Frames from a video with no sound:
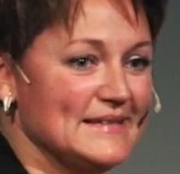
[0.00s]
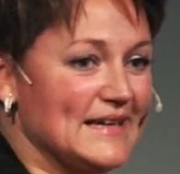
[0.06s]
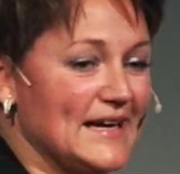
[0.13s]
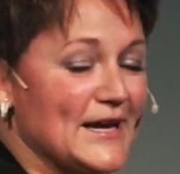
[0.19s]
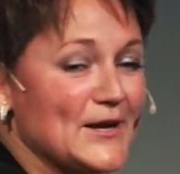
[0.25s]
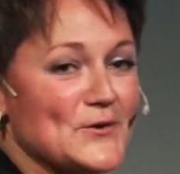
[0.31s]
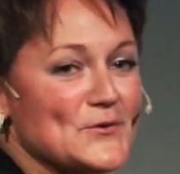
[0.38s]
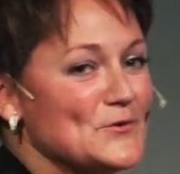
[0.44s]

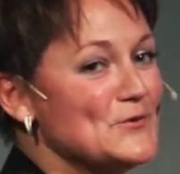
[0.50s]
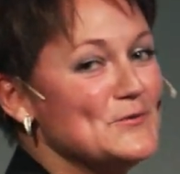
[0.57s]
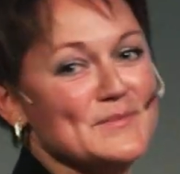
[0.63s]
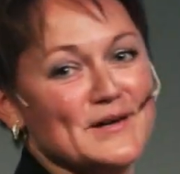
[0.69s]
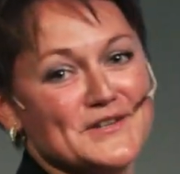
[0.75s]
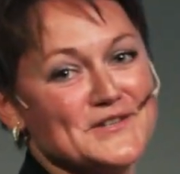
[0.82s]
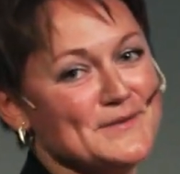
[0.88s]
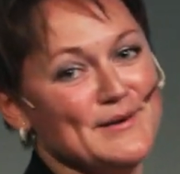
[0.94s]
I don't know
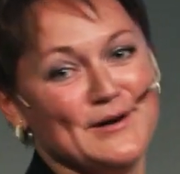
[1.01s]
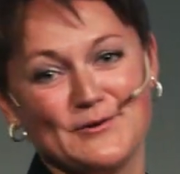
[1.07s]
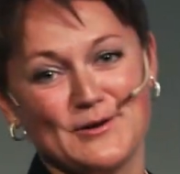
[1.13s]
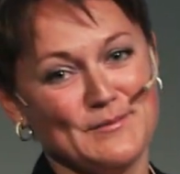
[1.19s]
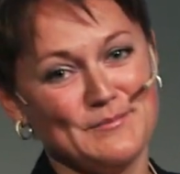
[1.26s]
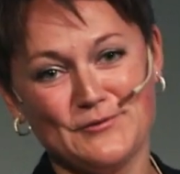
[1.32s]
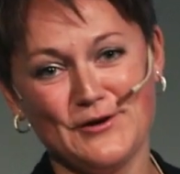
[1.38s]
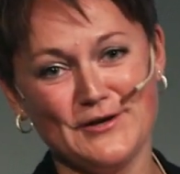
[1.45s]
much about
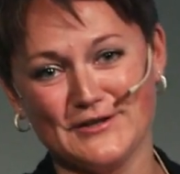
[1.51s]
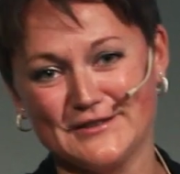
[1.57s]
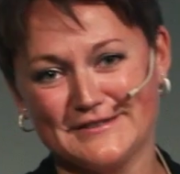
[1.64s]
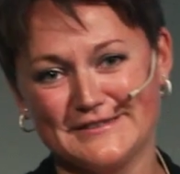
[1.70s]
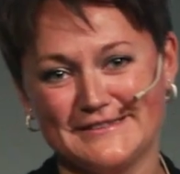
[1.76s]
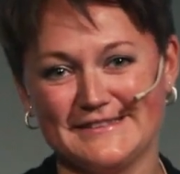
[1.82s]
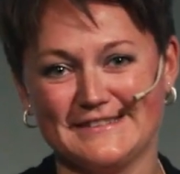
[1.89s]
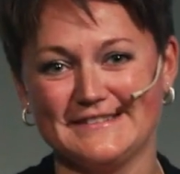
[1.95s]
our
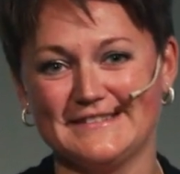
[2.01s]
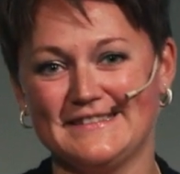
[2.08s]
products.